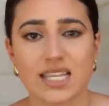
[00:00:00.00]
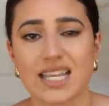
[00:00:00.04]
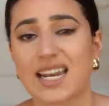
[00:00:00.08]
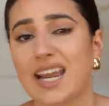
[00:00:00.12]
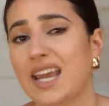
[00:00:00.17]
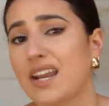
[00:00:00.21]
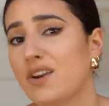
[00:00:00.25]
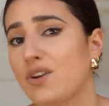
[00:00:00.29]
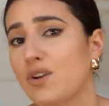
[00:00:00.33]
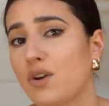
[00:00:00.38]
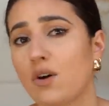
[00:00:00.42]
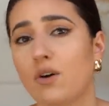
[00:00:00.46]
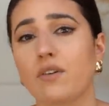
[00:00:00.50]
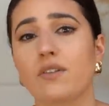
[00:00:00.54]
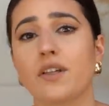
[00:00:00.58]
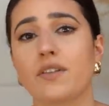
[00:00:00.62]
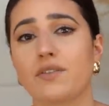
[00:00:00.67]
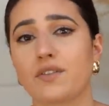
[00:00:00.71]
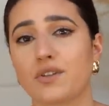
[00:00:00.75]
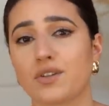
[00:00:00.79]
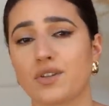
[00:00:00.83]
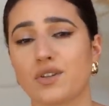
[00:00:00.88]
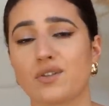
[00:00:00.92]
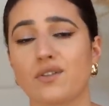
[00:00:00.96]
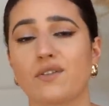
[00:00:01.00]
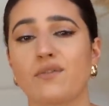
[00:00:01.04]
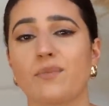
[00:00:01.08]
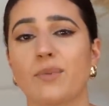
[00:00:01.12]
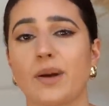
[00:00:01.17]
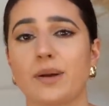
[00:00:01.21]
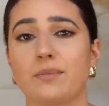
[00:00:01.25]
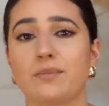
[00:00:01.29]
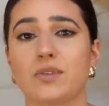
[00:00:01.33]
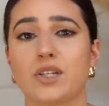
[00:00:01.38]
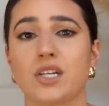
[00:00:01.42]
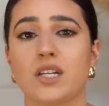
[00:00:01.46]
And I know that their
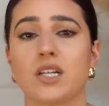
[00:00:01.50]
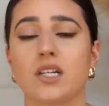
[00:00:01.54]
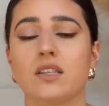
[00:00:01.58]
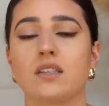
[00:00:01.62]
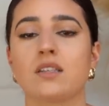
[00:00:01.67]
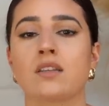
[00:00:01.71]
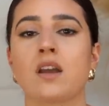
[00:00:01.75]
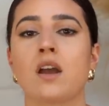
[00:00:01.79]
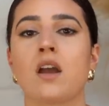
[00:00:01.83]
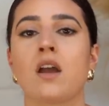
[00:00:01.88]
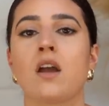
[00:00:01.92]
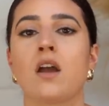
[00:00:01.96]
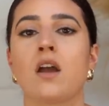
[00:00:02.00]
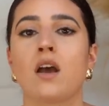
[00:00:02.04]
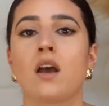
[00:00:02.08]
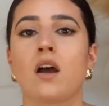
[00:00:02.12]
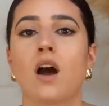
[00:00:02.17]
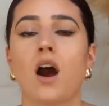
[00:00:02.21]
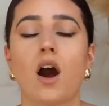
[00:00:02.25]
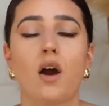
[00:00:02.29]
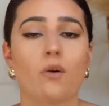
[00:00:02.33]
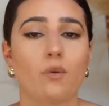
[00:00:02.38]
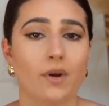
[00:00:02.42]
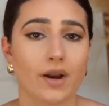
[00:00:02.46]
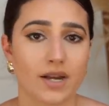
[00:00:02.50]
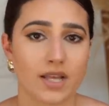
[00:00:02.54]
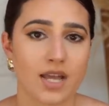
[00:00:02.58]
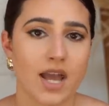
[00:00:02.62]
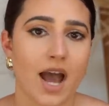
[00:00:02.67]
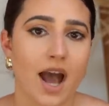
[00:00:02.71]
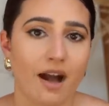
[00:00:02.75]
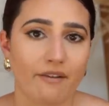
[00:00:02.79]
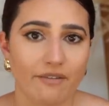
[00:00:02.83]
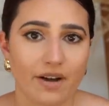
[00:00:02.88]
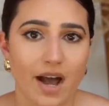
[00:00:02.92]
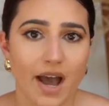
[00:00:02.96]
stovepipe jeans already
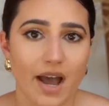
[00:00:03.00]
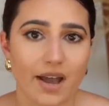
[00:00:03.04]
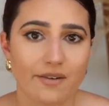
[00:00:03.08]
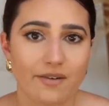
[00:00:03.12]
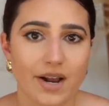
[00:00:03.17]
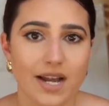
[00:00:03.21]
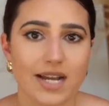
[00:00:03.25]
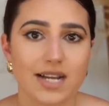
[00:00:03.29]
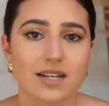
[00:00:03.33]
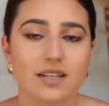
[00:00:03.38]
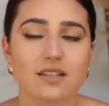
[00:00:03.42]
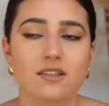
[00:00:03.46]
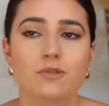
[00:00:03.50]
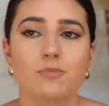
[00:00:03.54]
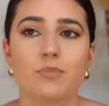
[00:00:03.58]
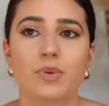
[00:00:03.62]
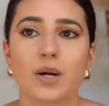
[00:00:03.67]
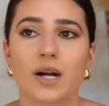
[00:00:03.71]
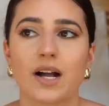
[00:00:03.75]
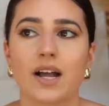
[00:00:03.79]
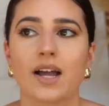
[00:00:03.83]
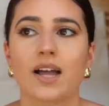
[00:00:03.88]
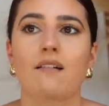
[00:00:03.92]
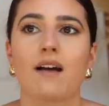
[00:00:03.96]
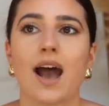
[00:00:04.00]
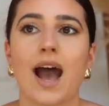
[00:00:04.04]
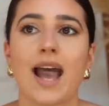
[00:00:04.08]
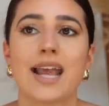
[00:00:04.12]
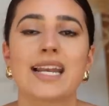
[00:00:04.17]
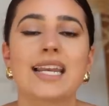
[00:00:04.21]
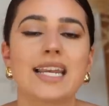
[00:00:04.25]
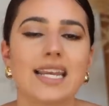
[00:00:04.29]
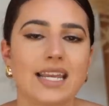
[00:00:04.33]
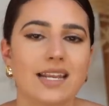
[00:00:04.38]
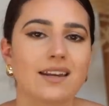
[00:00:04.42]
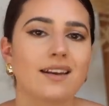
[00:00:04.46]
have a high rise, but I
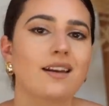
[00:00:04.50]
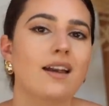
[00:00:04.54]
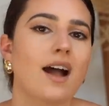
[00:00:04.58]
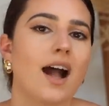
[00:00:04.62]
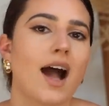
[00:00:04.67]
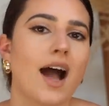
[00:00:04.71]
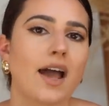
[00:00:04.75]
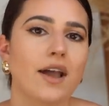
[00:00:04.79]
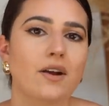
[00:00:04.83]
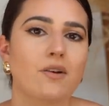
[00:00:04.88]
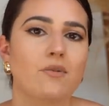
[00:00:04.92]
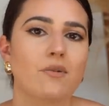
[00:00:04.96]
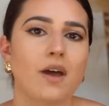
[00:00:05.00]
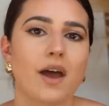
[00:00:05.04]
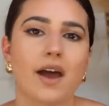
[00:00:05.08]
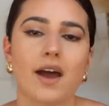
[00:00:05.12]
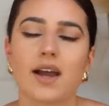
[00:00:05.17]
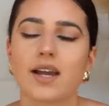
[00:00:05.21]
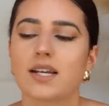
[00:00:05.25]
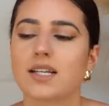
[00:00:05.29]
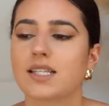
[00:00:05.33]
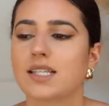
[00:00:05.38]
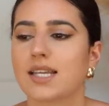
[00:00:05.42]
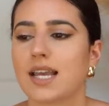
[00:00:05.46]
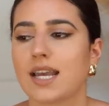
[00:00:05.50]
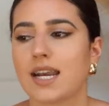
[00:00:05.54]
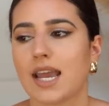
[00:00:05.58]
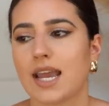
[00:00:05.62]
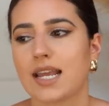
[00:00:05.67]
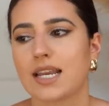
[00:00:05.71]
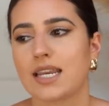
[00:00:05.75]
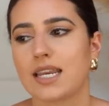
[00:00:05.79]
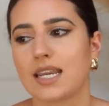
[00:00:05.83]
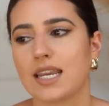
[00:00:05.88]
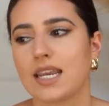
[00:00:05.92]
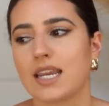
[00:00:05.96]
needed a higher rise, and
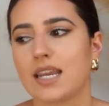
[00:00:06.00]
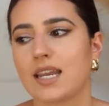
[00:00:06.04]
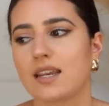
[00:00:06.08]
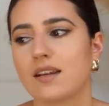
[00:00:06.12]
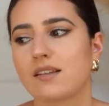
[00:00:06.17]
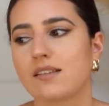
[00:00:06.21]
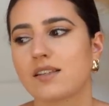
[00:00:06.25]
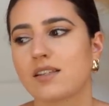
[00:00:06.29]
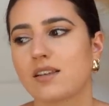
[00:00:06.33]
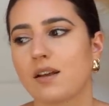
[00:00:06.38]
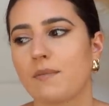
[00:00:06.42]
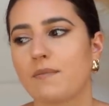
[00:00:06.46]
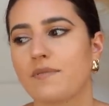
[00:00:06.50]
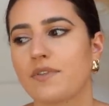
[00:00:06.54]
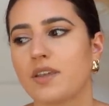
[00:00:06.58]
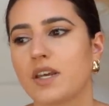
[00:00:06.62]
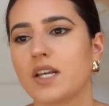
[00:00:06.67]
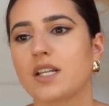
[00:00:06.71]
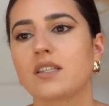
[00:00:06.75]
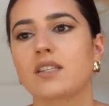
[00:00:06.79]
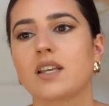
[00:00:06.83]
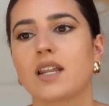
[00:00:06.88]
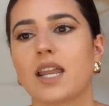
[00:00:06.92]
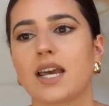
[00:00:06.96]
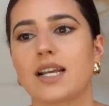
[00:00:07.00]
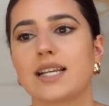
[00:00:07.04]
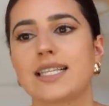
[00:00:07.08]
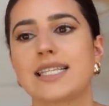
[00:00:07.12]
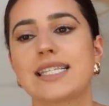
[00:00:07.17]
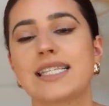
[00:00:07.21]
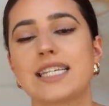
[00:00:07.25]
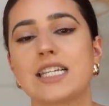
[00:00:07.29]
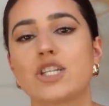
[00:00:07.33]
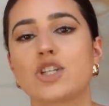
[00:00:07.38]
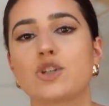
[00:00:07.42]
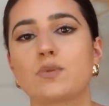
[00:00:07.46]
I need something to like
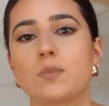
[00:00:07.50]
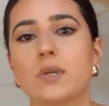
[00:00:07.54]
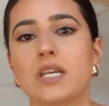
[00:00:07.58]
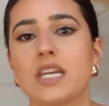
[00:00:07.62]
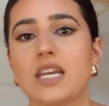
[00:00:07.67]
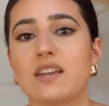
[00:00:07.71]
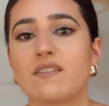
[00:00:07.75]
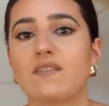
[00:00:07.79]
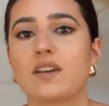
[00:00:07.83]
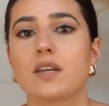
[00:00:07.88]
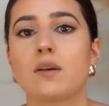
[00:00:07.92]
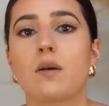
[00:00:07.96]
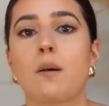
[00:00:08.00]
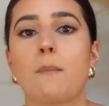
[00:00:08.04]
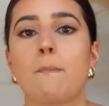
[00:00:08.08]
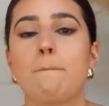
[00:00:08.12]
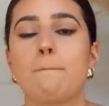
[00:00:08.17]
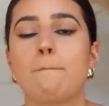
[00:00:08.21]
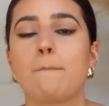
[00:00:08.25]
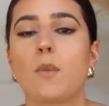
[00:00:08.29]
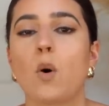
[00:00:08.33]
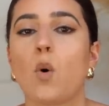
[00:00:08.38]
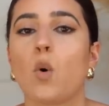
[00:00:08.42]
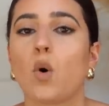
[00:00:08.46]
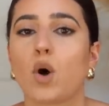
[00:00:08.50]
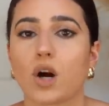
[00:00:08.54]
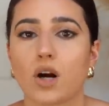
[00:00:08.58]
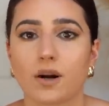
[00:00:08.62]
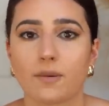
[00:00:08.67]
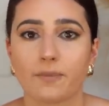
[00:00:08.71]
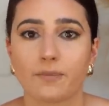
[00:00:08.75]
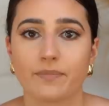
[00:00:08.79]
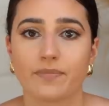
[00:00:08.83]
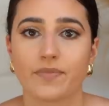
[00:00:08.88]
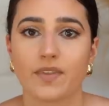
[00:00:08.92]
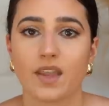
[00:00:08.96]
cinch me even more
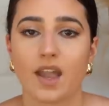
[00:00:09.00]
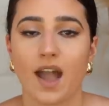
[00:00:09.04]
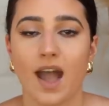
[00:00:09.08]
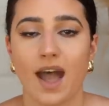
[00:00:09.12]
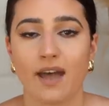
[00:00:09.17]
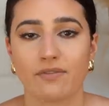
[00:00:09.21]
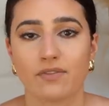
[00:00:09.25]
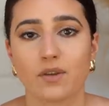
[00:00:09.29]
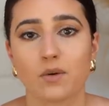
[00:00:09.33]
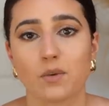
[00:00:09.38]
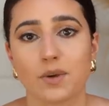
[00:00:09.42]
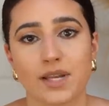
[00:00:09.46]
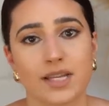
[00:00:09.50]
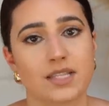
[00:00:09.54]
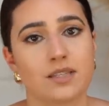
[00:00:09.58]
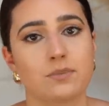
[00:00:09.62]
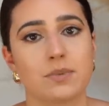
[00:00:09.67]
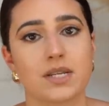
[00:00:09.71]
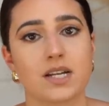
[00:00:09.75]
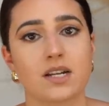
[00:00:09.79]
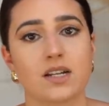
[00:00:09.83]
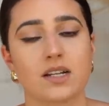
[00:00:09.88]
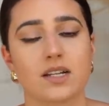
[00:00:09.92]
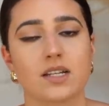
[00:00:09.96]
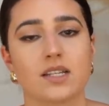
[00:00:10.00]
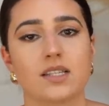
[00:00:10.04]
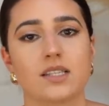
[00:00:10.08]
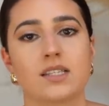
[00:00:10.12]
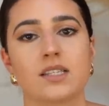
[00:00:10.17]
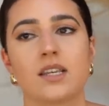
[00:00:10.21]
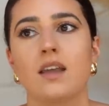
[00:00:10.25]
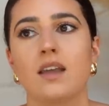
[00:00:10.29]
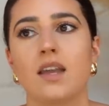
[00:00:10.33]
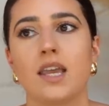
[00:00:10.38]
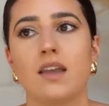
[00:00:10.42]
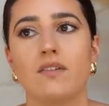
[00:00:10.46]
at the waist,
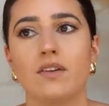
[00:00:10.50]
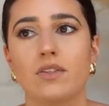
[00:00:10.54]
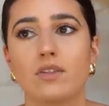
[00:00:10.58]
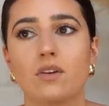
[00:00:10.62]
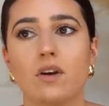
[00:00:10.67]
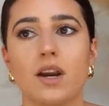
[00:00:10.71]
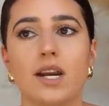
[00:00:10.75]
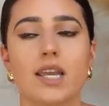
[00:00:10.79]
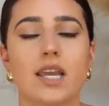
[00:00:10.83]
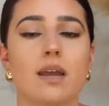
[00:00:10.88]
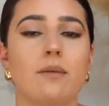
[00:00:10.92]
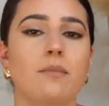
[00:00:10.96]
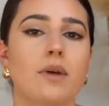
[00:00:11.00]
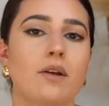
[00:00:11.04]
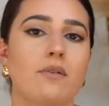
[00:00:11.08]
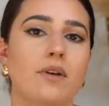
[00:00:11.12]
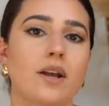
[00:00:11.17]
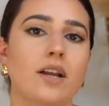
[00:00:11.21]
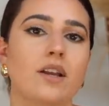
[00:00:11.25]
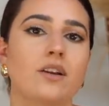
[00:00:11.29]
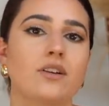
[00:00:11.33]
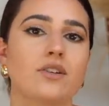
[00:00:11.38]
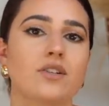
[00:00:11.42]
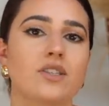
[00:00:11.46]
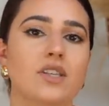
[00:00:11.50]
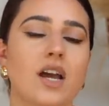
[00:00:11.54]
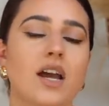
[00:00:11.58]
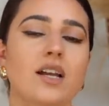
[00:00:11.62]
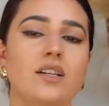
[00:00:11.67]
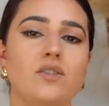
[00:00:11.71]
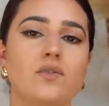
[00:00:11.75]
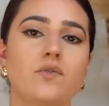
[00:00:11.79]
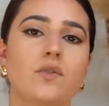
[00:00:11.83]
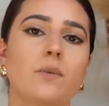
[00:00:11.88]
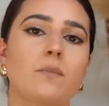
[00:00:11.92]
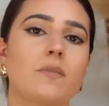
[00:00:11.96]
because even though I get my regular
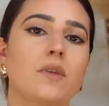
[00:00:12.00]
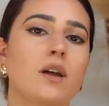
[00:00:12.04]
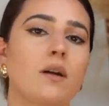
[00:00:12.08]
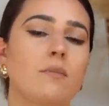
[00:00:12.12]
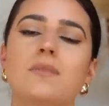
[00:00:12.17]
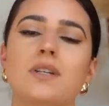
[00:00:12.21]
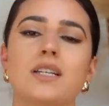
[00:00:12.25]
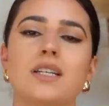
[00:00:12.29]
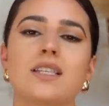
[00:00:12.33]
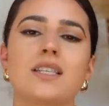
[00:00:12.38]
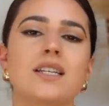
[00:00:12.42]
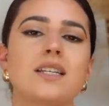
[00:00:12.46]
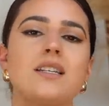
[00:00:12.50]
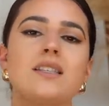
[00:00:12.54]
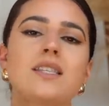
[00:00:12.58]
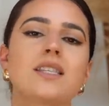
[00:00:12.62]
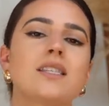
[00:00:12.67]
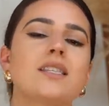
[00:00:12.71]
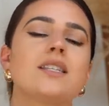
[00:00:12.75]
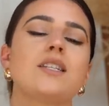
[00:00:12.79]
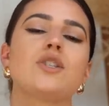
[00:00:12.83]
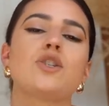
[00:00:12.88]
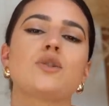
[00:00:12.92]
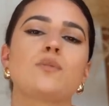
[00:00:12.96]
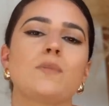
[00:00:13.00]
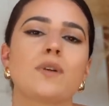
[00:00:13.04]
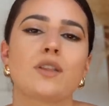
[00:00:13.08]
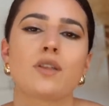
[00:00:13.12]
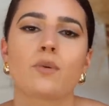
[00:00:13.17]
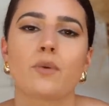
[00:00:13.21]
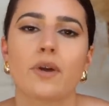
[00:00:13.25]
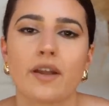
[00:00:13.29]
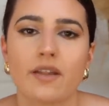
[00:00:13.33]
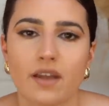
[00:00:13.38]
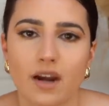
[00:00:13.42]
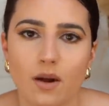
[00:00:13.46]
size from them, it didn't cinch me
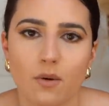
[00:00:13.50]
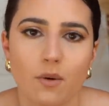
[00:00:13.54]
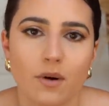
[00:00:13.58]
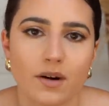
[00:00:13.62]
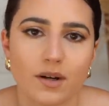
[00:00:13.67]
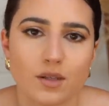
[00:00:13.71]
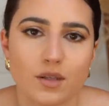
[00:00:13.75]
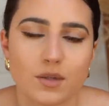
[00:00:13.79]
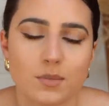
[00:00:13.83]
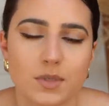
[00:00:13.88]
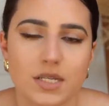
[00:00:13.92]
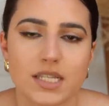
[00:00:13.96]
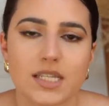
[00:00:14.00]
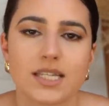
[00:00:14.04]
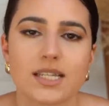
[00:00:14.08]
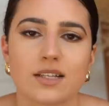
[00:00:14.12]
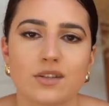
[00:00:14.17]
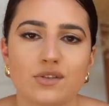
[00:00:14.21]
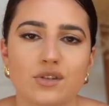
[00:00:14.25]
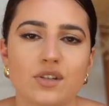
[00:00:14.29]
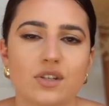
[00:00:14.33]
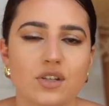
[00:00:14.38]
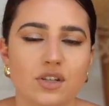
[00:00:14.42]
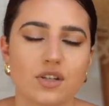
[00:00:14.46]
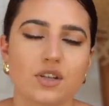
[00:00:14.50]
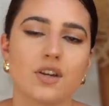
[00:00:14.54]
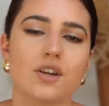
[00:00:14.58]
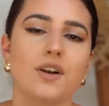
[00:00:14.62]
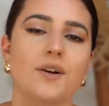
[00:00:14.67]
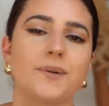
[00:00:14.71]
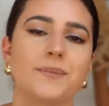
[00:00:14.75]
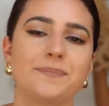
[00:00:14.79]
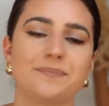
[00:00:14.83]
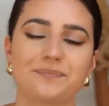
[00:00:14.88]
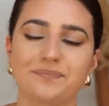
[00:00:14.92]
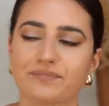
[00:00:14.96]
the way that I wanted to be cinched, you
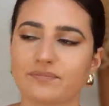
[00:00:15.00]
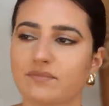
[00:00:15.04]
know?